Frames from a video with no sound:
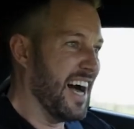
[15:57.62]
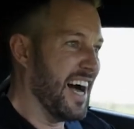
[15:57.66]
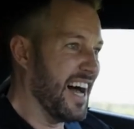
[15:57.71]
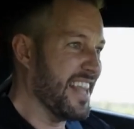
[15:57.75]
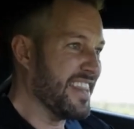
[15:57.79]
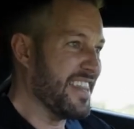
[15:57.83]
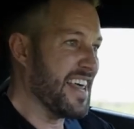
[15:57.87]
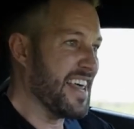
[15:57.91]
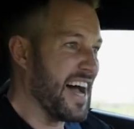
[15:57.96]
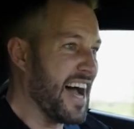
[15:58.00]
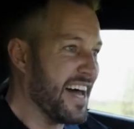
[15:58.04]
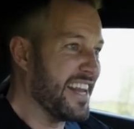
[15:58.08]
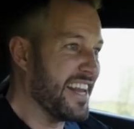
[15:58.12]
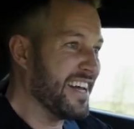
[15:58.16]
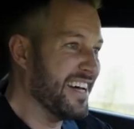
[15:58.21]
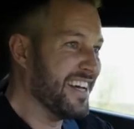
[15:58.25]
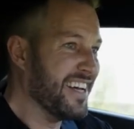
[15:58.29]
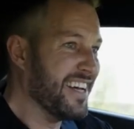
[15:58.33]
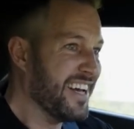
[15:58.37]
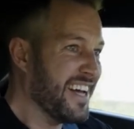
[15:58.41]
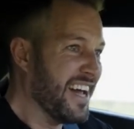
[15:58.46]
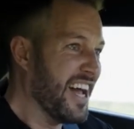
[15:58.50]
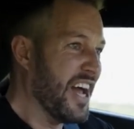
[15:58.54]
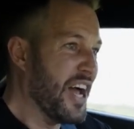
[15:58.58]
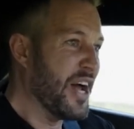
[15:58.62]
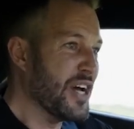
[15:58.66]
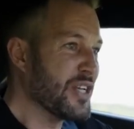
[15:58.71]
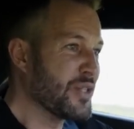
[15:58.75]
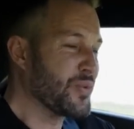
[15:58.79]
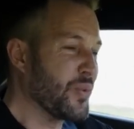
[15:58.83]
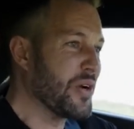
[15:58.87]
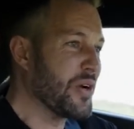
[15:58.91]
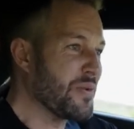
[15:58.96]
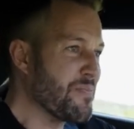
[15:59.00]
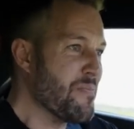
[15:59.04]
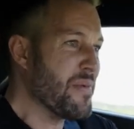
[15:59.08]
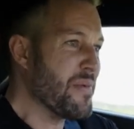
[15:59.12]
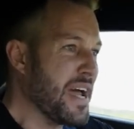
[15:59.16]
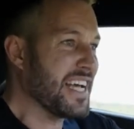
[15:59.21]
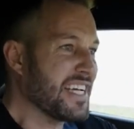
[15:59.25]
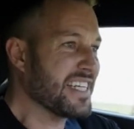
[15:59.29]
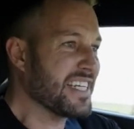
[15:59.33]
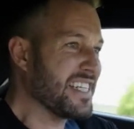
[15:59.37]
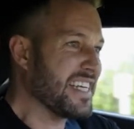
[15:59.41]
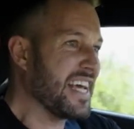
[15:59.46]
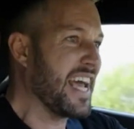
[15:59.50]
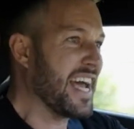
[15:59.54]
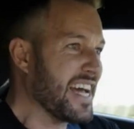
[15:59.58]
And that is what
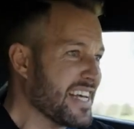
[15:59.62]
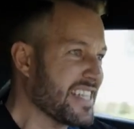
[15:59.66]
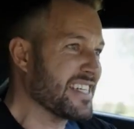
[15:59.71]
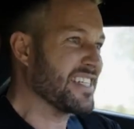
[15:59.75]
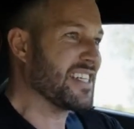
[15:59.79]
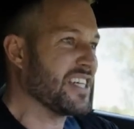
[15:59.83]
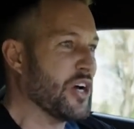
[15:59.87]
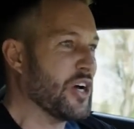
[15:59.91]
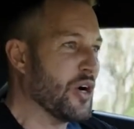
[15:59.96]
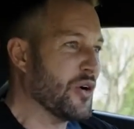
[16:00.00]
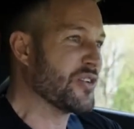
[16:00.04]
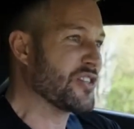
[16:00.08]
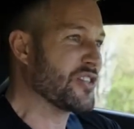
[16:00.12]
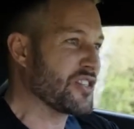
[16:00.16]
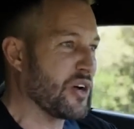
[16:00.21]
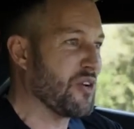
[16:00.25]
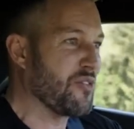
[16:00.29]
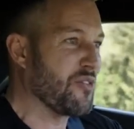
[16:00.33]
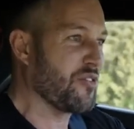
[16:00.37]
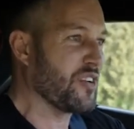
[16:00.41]
makes the STO so